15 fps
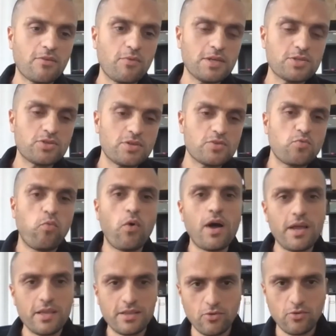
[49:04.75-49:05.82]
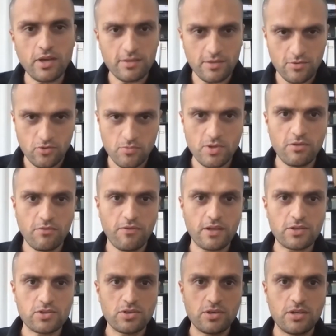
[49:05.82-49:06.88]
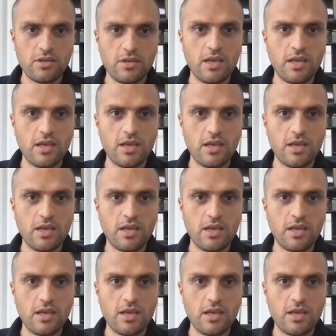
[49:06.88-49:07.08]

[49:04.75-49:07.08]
question is why to get into manufacturing